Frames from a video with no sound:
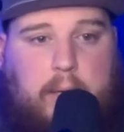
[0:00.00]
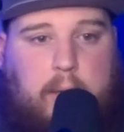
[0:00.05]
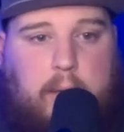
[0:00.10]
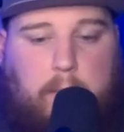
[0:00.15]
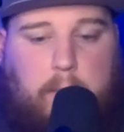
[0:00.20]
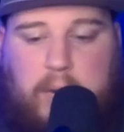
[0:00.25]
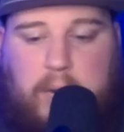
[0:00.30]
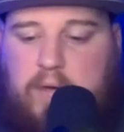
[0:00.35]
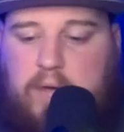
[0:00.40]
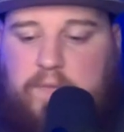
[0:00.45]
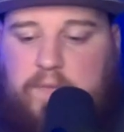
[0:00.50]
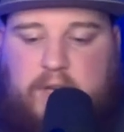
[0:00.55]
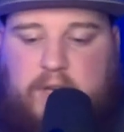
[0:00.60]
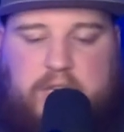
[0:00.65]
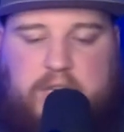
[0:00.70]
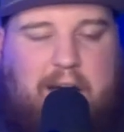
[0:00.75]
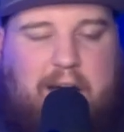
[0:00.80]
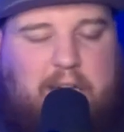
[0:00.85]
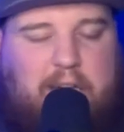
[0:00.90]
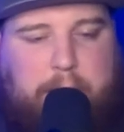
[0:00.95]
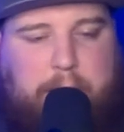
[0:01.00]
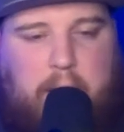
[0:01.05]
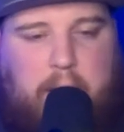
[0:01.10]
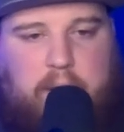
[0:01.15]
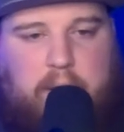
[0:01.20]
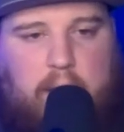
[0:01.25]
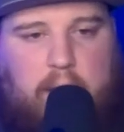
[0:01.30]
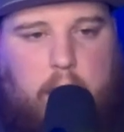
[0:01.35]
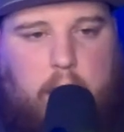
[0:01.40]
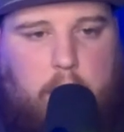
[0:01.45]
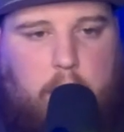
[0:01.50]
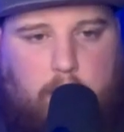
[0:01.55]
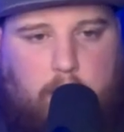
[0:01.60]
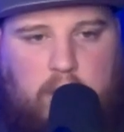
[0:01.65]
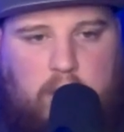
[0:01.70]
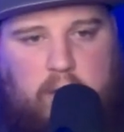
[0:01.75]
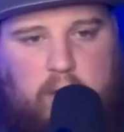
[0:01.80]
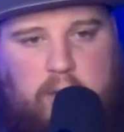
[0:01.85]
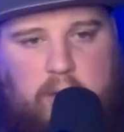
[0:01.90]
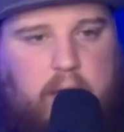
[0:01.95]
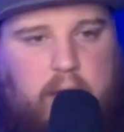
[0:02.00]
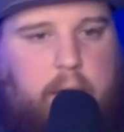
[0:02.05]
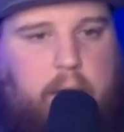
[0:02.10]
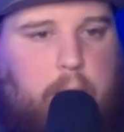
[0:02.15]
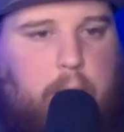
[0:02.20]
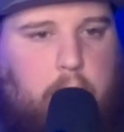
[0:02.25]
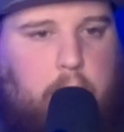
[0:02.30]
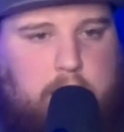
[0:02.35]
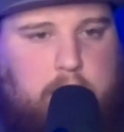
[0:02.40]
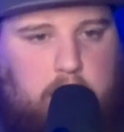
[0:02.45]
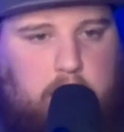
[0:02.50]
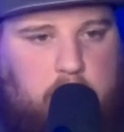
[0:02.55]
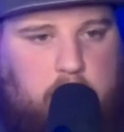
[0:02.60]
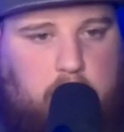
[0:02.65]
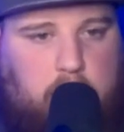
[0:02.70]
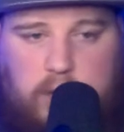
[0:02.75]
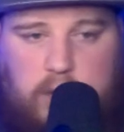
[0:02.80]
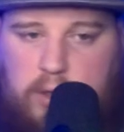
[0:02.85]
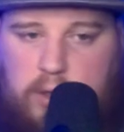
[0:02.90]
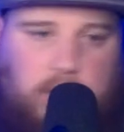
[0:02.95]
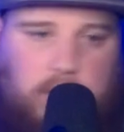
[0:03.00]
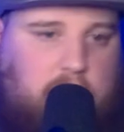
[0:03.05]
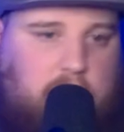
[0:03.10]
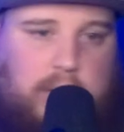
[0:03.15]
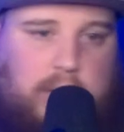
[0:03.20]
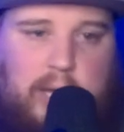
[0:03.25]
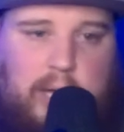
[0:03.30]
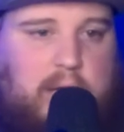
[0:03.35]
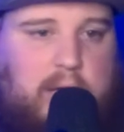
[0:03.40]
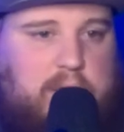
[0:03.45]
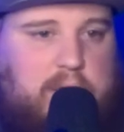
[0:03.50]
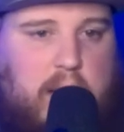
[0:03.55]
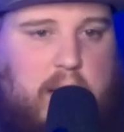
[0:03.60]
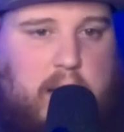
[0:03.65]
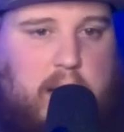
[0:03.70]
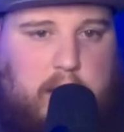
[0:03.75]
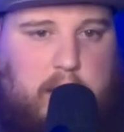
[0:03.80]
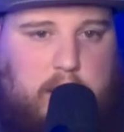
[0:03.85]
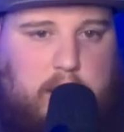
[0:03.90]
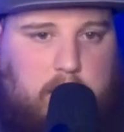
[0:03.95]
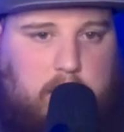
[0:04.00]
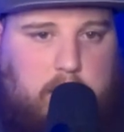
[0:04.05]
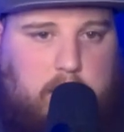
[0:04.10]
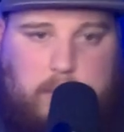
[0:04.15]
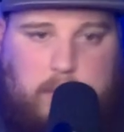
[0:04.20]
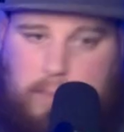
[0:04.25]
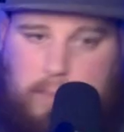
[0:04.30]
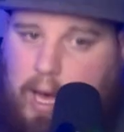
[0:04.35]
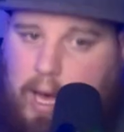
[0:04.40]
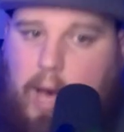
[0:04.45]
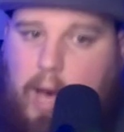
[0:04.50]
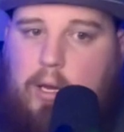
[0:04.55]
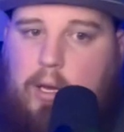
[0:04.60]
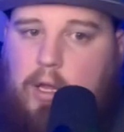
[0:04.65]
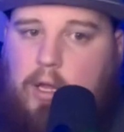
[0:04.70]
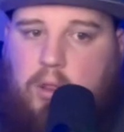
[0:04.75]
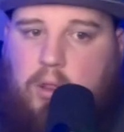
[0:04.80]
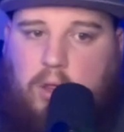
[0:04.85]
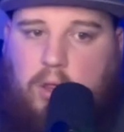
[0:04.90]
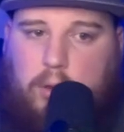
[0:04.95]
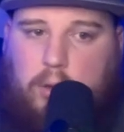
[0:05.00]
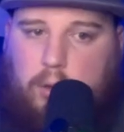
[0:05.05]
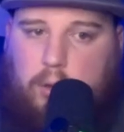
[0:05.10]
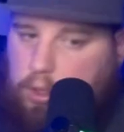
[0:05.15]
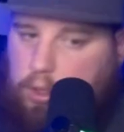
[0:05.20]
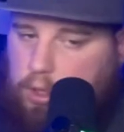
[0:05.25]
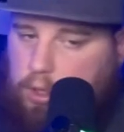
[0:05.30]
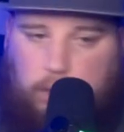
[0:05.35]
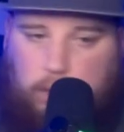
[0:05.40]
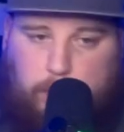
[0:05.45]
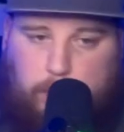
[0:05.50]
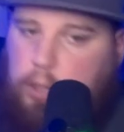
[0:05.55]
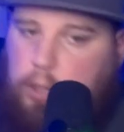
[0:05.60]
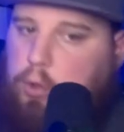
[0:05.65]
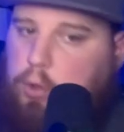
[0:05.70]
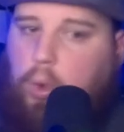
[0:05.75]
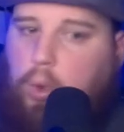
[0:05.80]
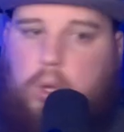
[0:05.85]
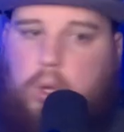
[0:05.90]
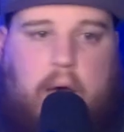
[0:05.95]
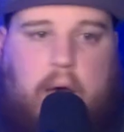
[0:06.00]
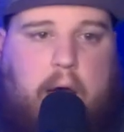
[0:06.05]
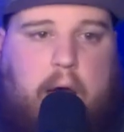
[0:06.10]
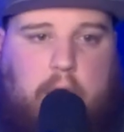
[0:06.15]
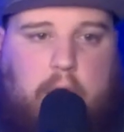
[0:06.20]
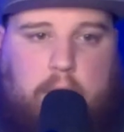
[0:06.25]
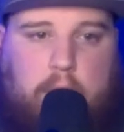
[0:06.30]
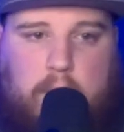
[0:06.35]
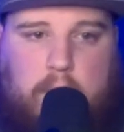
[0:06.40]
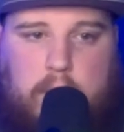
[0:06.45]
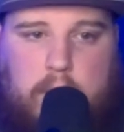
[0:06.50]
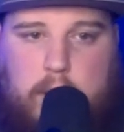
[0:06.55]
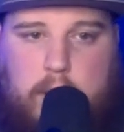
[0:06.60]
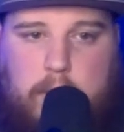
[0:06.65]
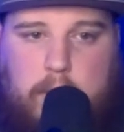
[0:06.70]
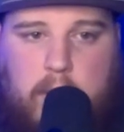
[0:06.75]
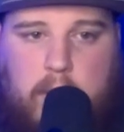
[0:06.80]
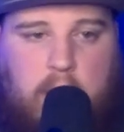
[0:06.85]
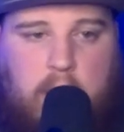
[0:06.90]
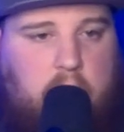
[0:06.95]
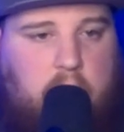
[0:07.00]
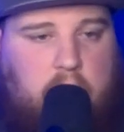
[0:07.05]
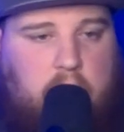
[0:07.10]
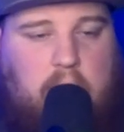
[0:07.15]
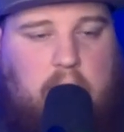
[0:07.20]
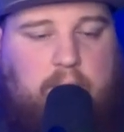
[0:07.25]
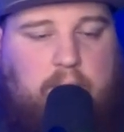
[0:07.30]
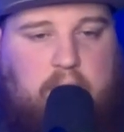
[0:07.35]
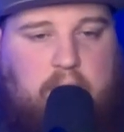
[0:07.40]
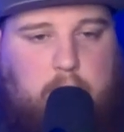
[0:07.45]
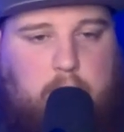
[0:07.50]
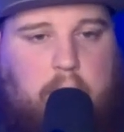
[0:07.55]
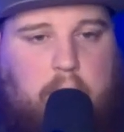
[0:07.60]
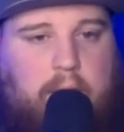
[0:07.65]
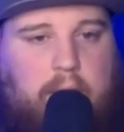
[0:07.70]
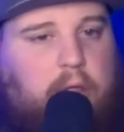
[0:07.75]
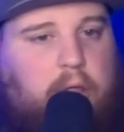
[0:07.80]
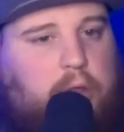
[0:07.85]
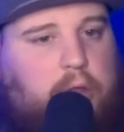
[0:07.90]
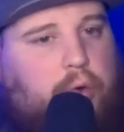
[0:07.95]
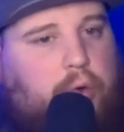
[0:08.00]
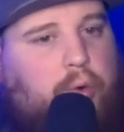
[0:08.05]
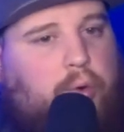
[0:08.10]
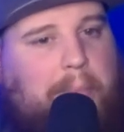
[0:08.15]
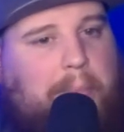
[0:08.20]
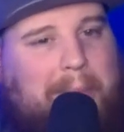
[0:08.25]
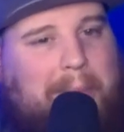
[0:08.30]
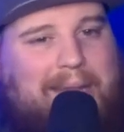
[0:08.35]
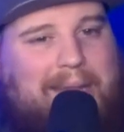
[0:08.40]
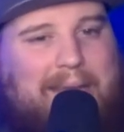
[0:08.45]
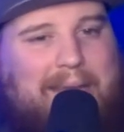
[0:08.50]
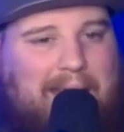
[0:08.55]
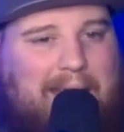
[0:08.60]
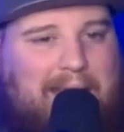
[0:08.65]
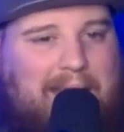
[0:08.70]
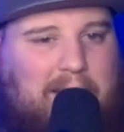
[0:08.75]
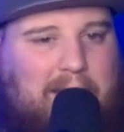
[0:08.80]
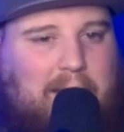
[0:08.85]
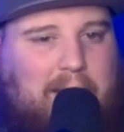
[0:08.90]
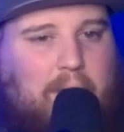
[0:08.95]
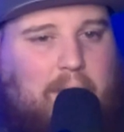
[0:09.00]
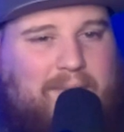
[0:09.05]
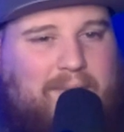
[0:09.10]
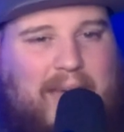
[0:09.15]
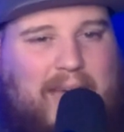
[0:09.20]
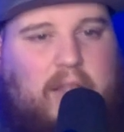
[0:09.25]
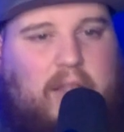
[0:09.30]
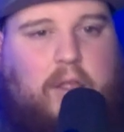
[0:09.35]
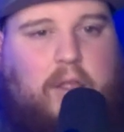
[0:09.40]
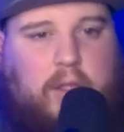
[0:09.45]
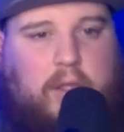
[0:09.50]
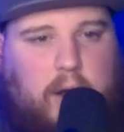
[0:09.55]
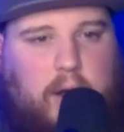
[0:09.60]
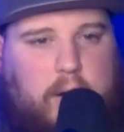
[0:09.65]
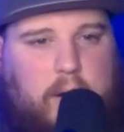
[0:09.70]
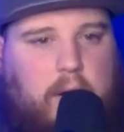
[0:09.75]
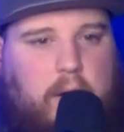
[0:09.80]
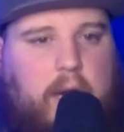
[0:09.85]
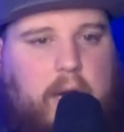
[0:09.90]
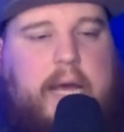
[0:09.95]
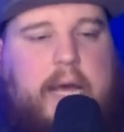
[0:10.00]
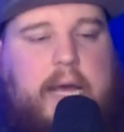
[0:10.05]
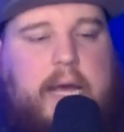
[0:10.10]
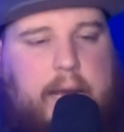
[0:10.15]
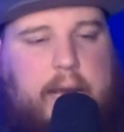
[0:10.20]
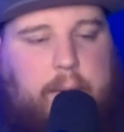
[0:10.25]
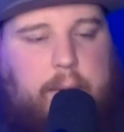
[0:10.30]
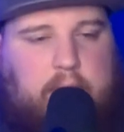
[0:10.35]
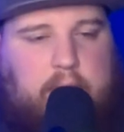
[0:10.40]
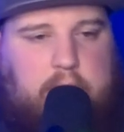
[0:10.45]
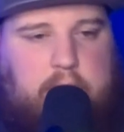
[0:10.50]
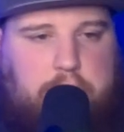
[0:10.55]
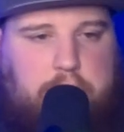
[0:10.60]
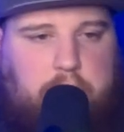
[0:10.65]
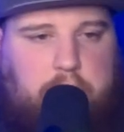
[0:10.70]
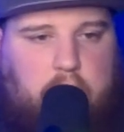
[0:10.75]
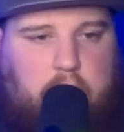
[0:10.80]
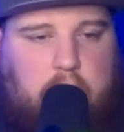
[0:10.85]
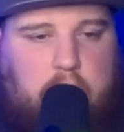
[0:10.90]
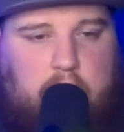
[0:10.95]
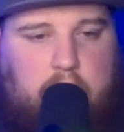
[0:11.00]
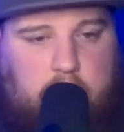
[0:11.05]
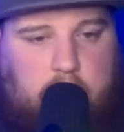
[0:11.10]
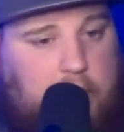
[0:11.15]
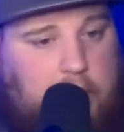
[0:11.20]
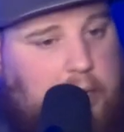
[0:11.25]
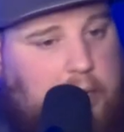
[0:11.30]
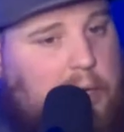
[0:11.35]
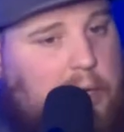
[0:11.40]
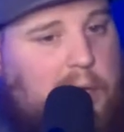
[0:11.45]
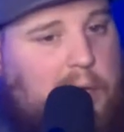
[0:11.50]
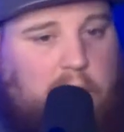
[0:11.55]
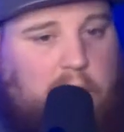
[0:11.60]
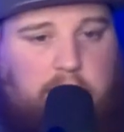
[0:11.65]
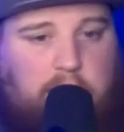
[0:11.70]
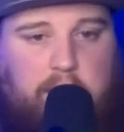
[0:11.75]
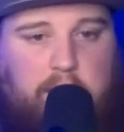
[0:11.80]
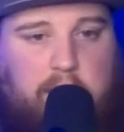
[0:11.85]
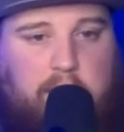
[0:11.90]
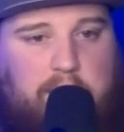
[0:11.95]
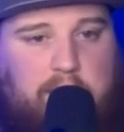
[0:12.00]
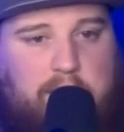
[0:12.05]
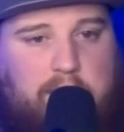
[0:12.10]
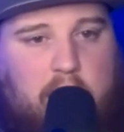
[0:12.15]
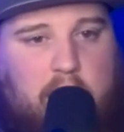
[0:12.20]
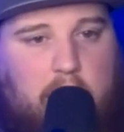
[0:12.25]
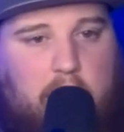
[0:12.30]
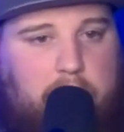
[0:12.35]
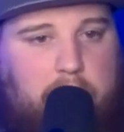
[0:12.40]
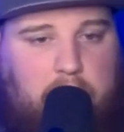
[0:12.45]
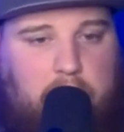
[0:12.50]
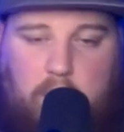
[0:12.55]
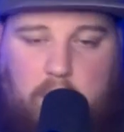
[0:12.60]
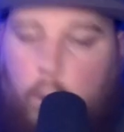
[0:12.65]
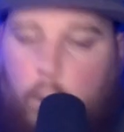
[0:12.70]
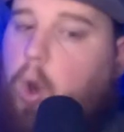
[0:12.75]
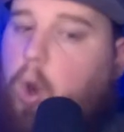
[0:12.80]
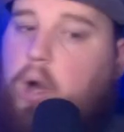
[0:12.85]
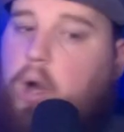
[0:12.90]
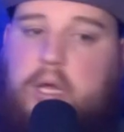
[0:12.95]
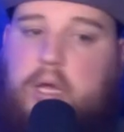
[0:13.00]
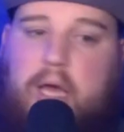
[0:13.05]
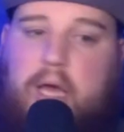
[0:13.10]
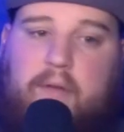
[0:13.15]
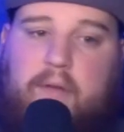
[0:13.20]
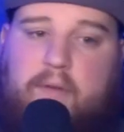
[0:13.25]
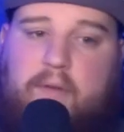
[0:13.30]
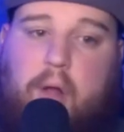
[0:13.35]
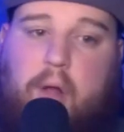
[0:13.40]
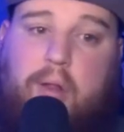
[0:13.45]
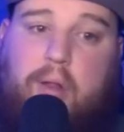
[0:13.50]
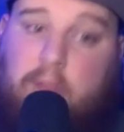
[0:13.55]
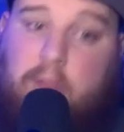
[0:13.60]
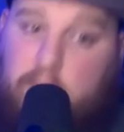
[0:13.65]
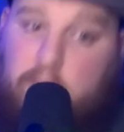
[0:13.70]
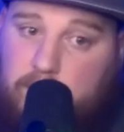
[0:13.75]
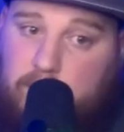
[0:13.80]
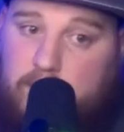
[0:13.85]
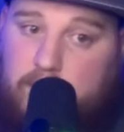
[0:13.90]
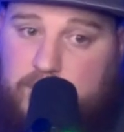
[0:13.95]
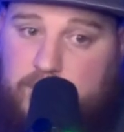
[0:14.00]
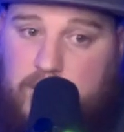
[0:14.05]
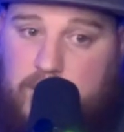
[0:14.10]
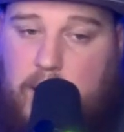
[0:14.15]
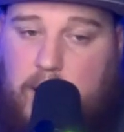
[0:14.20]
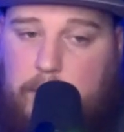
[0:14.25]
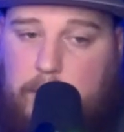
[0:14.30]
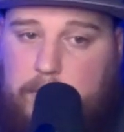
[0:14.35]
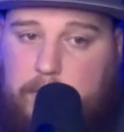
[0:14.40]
But if Josh Pascal wants to stay around this league, this is his last shot, to be honest. Like, let's be totally honest right here. If he wants to maintain himself as a starter with the Detroit Lions, this is a good shot. Or in the NFL, this is a good shot.